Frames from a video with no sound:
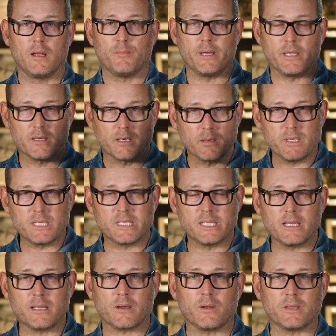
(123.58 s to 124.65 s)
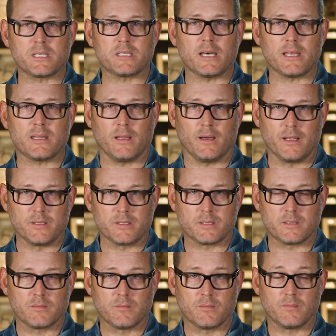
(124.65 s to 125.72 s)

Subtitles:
But you're going to be sitting there on the sidelines.